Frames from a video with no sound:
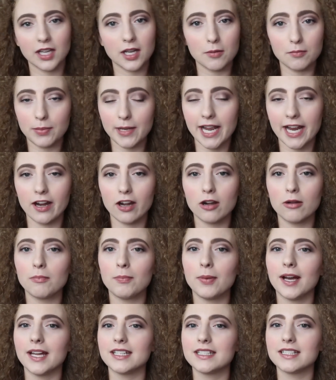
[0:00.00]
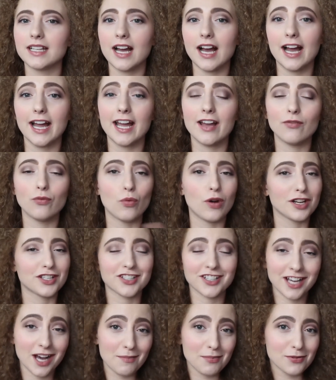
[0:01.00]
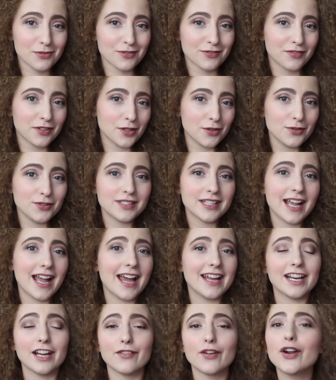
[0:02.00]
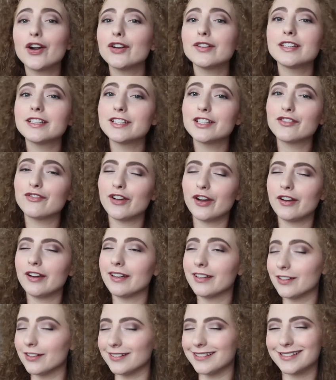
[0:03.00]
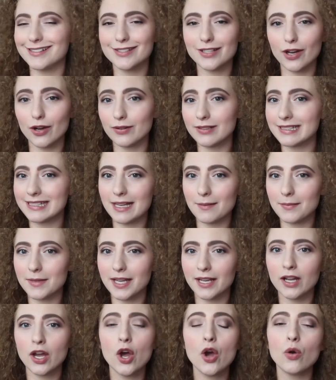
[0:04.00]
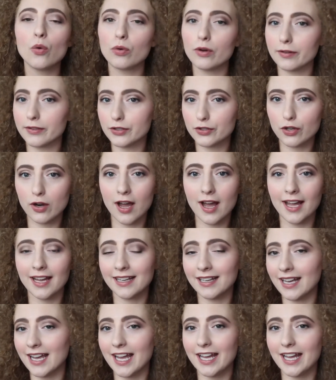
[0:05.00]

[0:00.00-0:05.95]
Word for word: compare, but I have watched a couple reviews and I've heard that they're very good, so it's something worth trying.